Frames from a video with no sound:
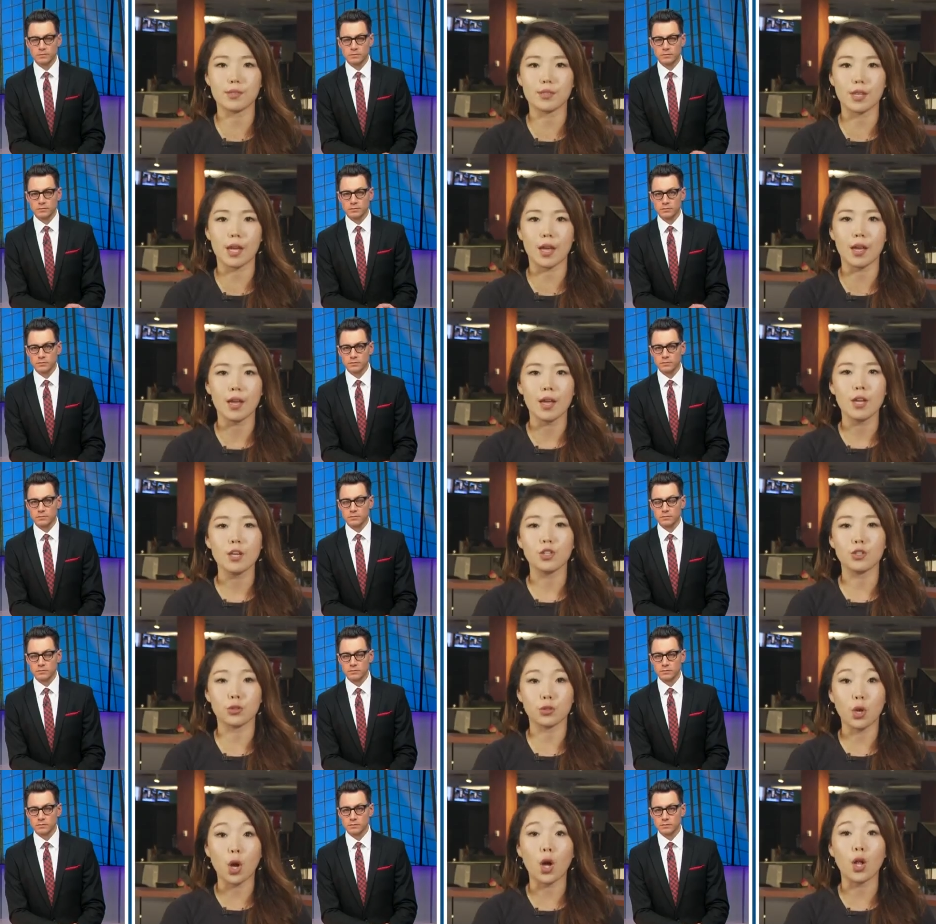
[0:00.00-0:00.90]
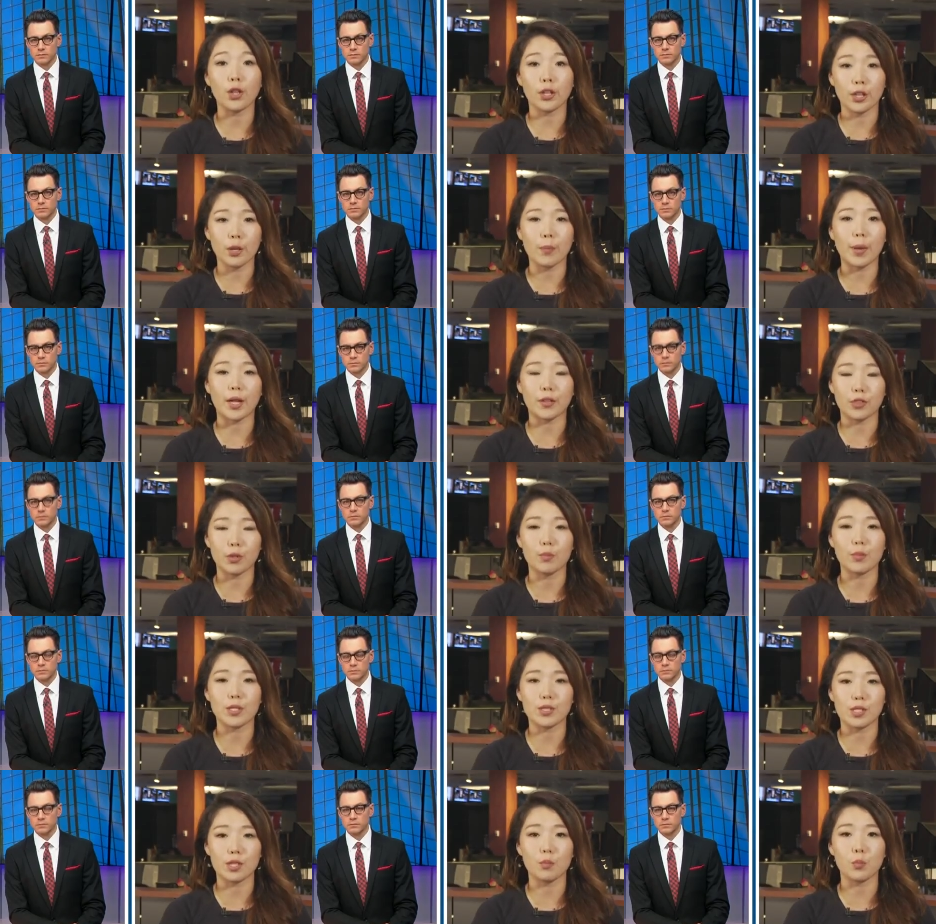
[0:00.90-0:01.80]
Speaker 1: say you're calling about the
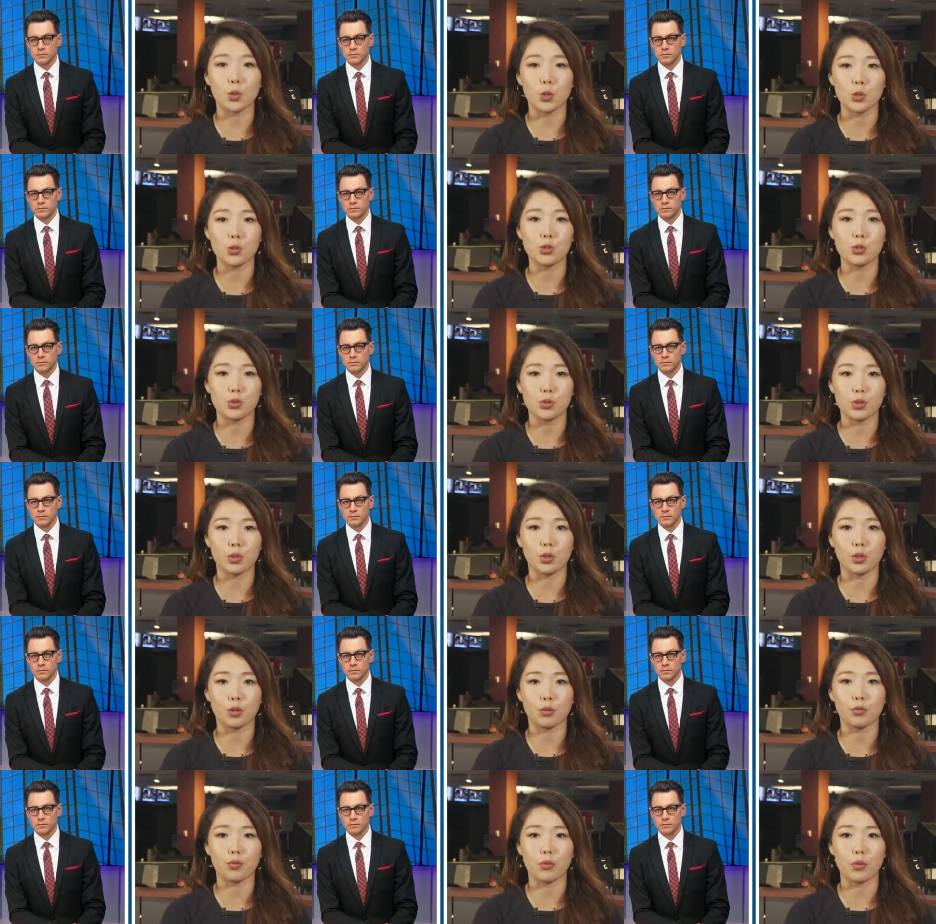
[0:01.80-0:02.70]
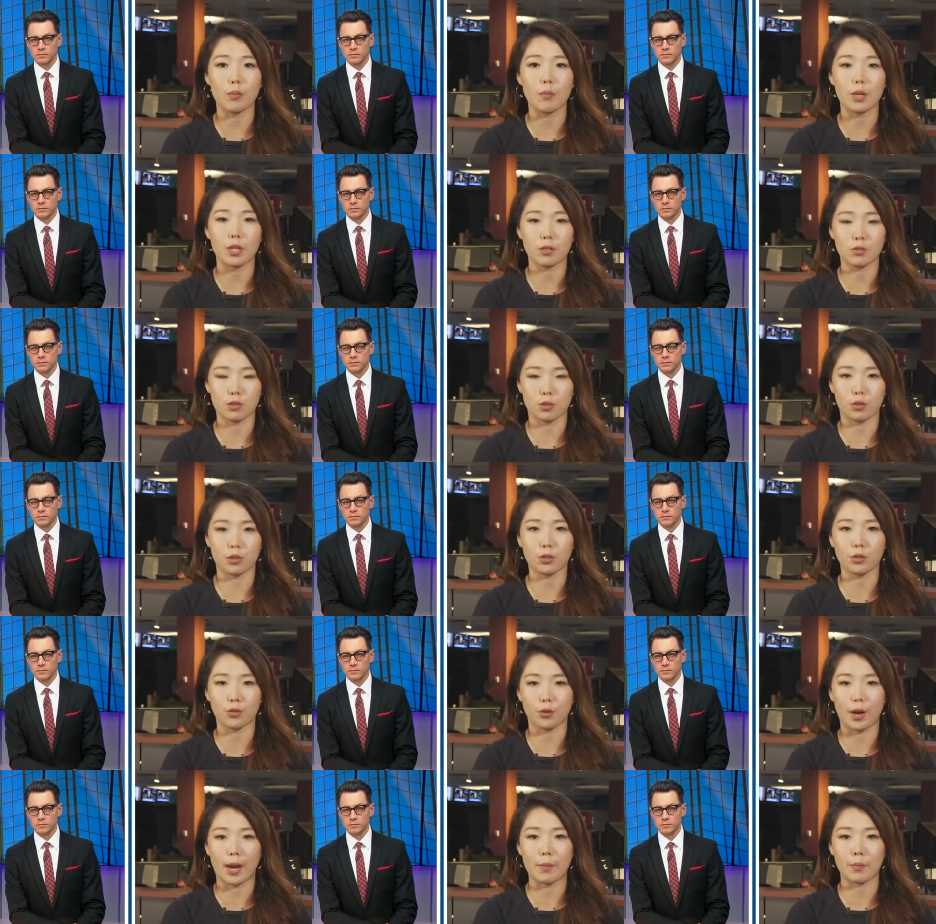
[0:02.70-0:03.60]
missing persons alert from the Minnesota
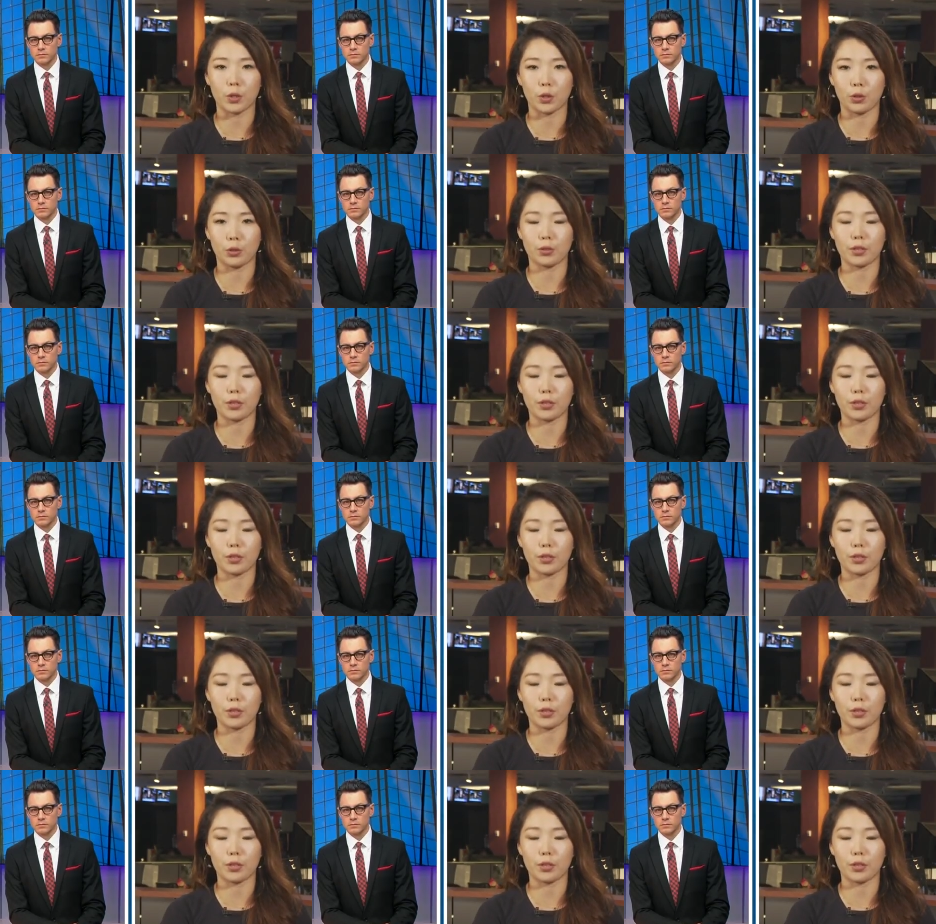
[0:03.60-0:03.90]
Crime Alert